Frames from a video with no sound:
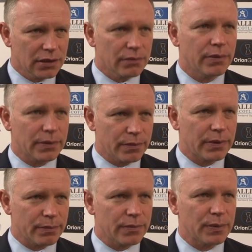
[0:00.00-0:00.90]

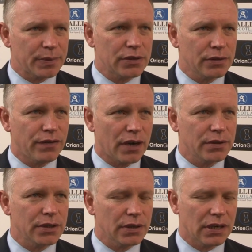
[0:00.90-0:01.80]
will be good
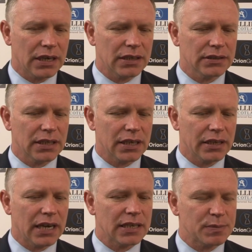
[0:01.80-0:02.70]
value, and
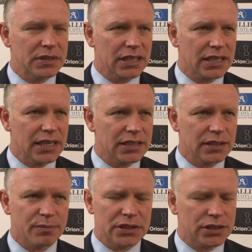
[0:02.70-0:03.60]
that has been the case.
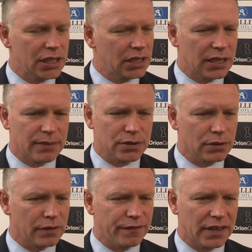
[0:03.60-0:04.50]
You've been training
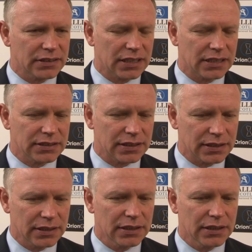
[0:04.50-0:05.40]
absolutely fantastic,
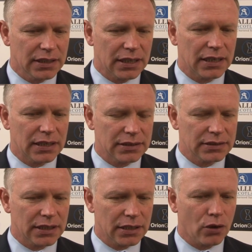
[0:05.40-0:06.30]

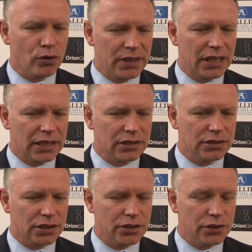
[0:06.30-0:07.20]
and long may that
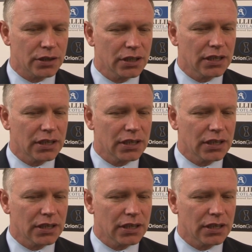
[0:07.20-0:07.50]
continue.